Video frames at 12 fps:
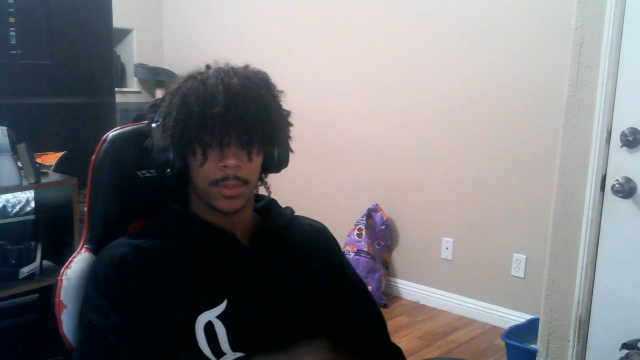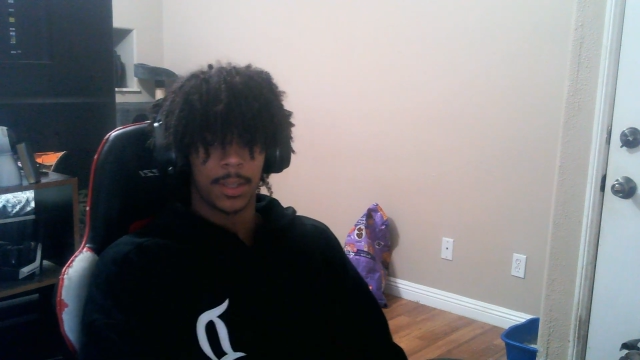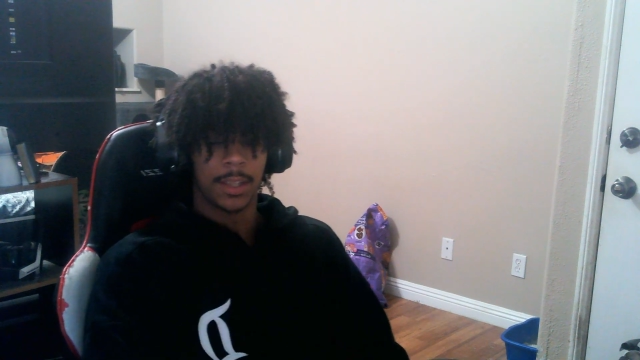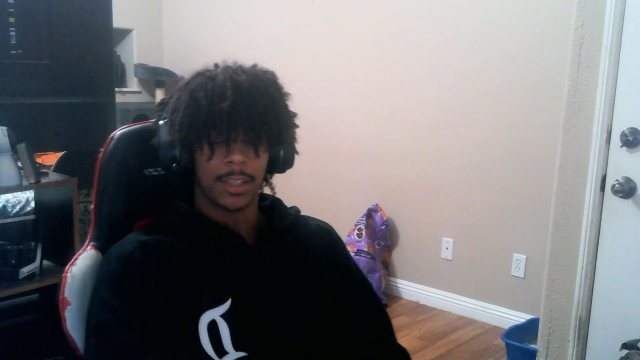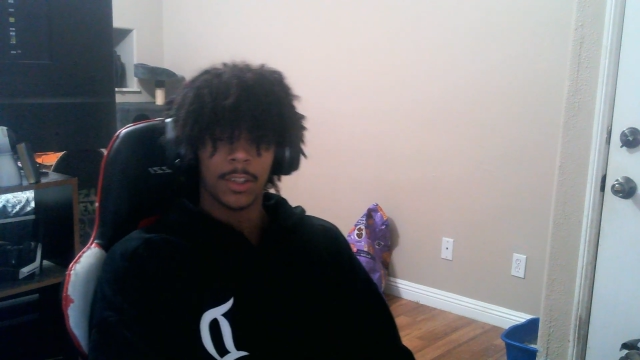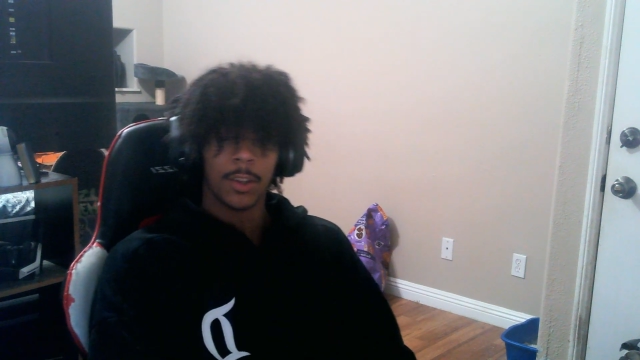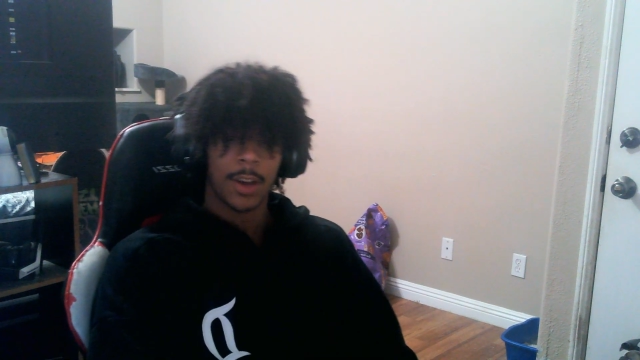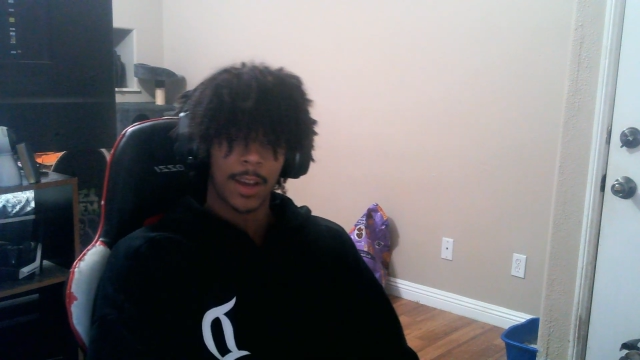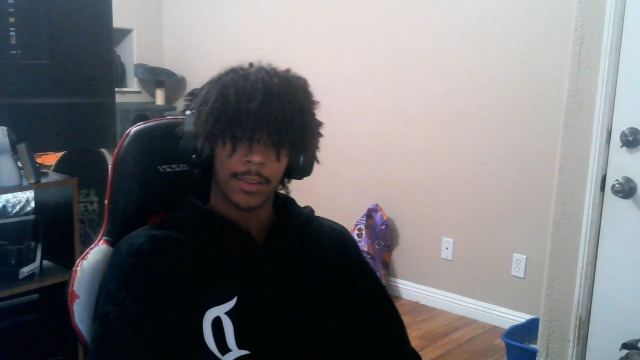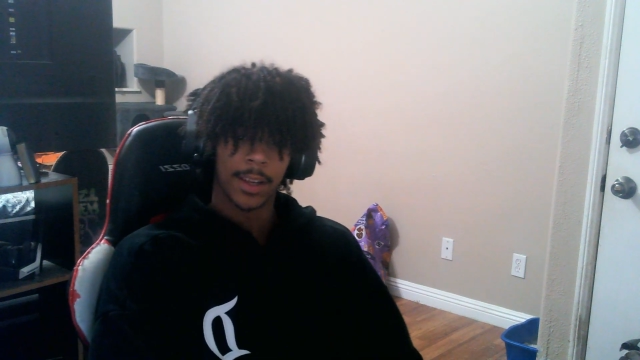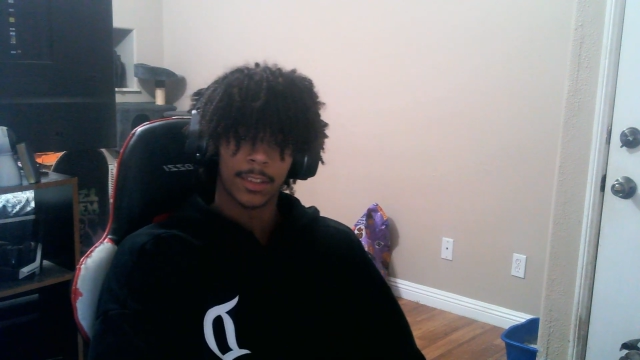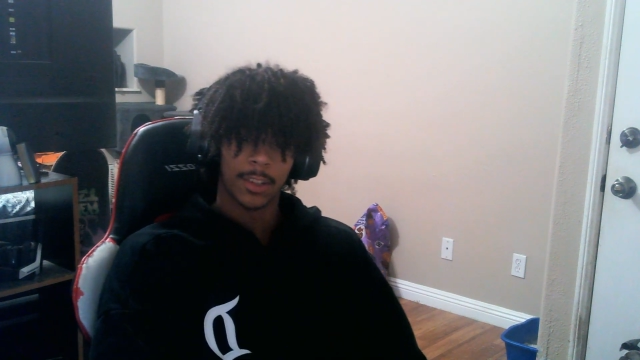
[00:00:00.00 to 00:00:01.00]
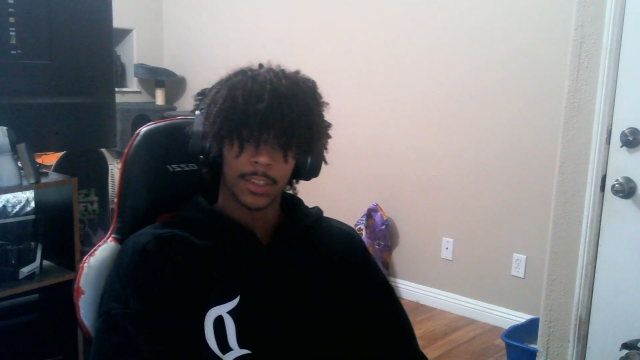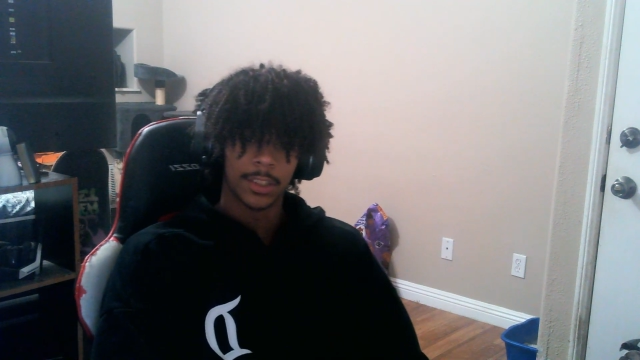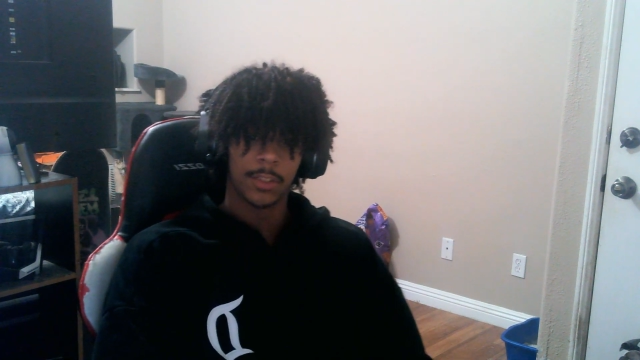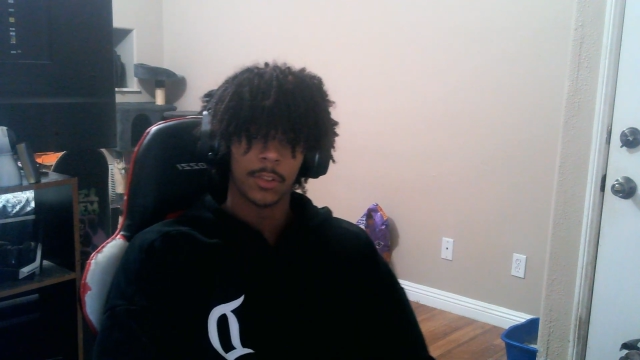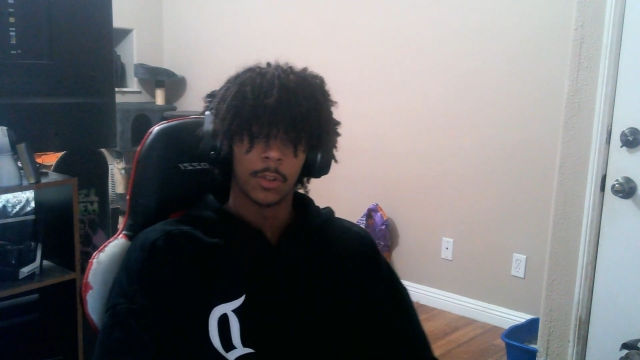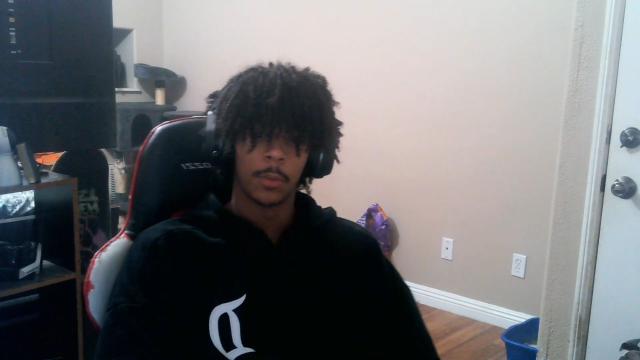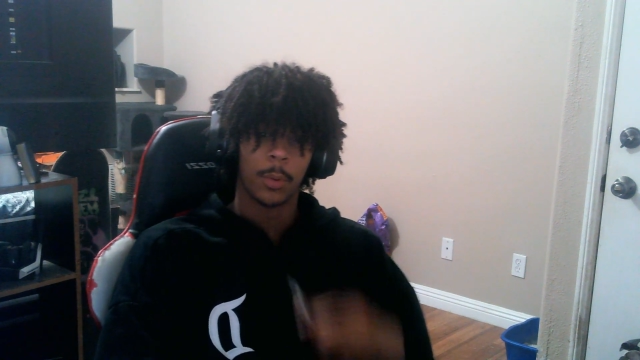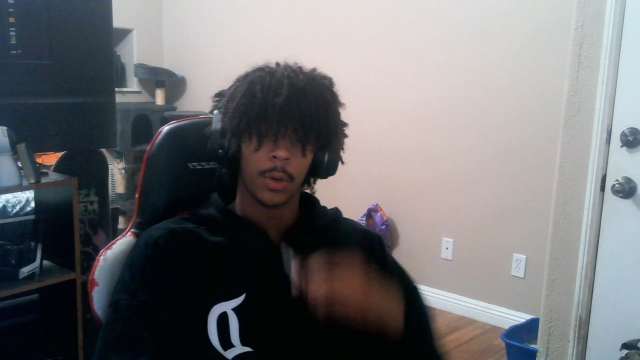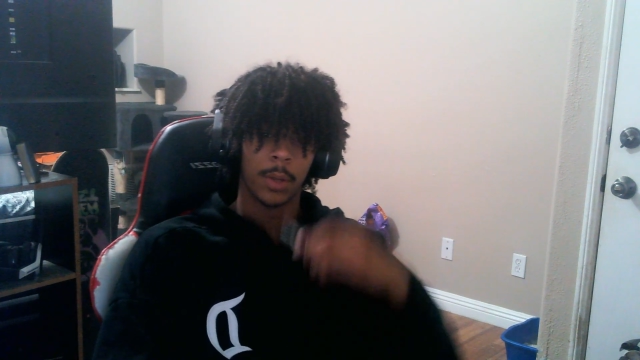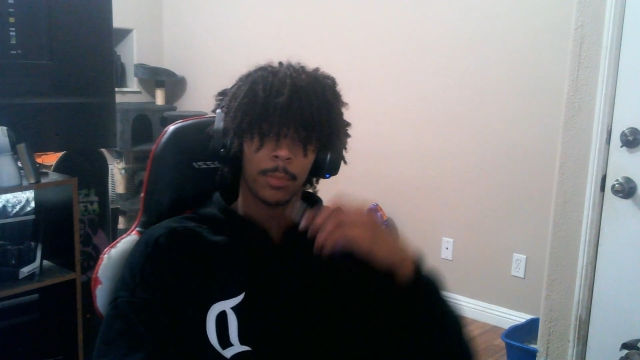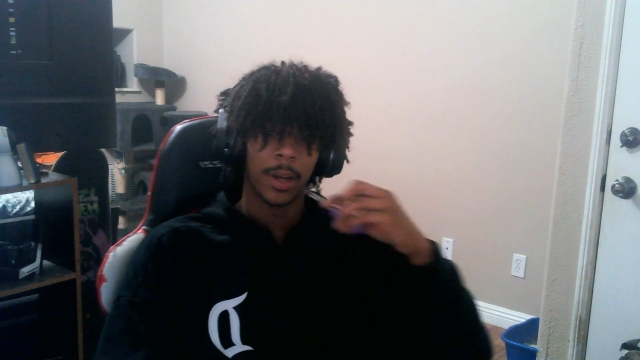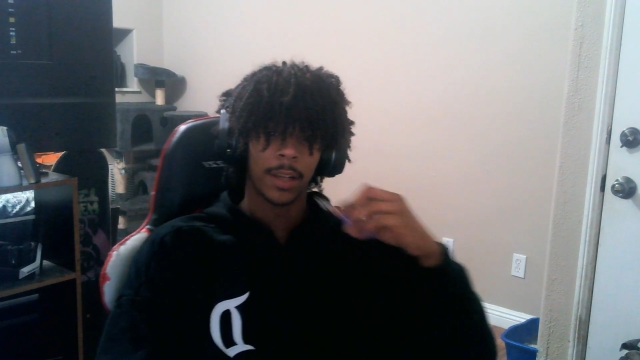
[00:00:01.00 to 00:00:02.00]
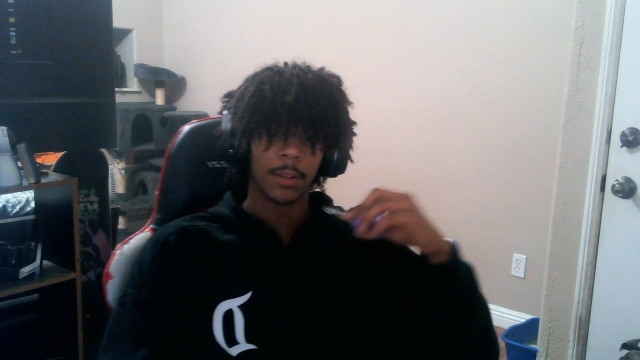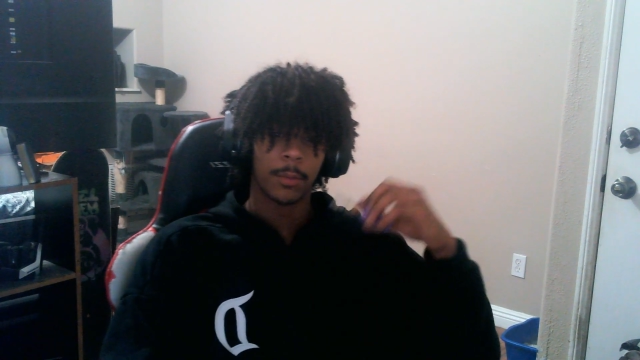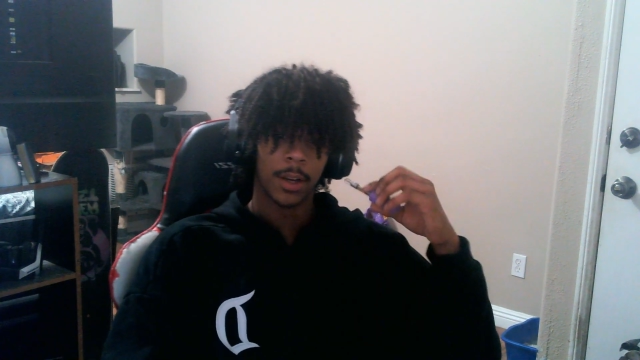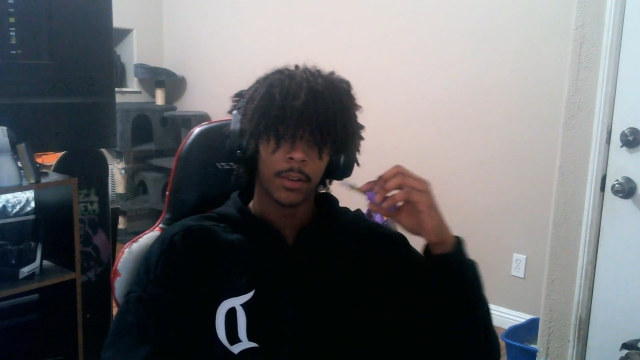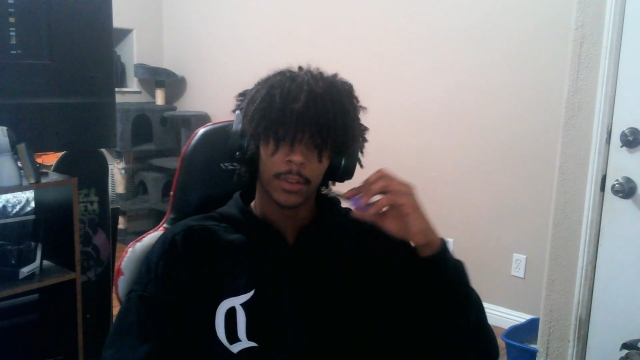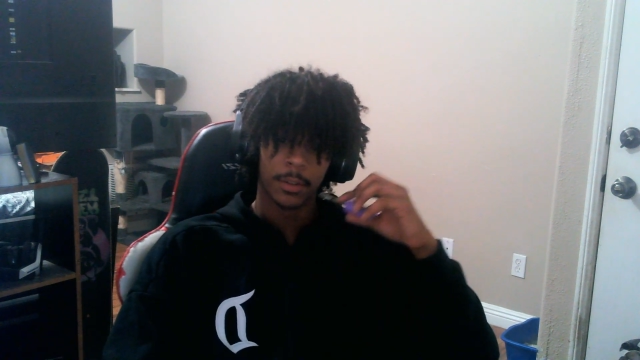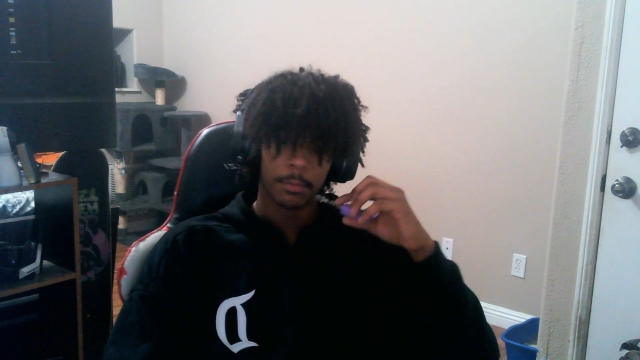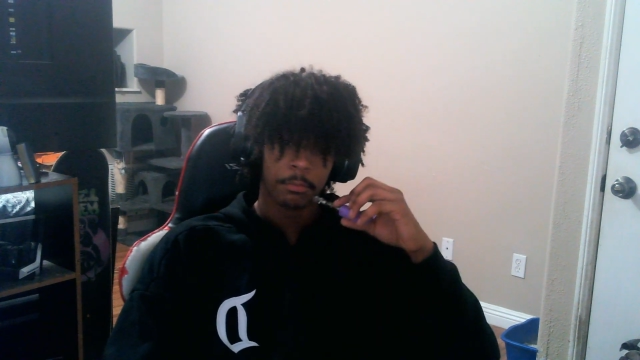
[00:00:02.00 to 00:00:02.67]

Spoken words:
but like, have like 13-year-old boy body, whatever.